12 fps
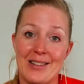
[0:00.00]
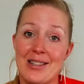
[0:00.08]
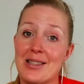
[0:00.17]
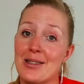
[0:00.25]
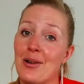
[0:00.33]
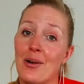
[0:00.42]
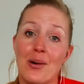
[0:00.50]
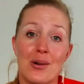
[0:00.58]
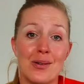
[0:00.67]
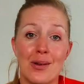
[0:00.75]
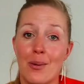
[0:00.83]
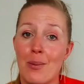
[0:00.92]
There is
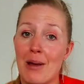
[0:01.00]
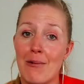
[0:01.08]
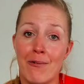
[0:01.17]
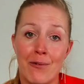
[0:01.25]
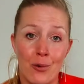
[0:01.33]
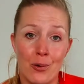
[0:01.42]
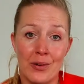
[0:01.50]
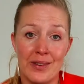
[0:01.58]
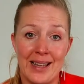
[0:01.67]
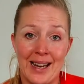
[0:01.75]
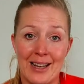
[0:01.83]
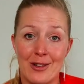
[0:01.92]
no other way
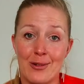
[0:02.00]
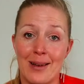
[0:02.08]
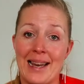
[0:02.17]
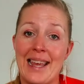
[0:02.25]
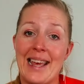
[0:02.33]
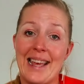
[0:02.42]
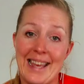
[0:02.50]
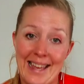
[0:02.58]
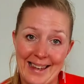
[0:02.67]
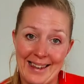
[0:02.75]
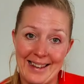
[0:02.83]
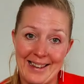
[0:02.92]
forward than actually
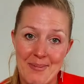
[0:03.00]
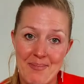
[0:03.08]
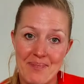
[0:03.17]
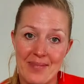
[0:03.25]
in.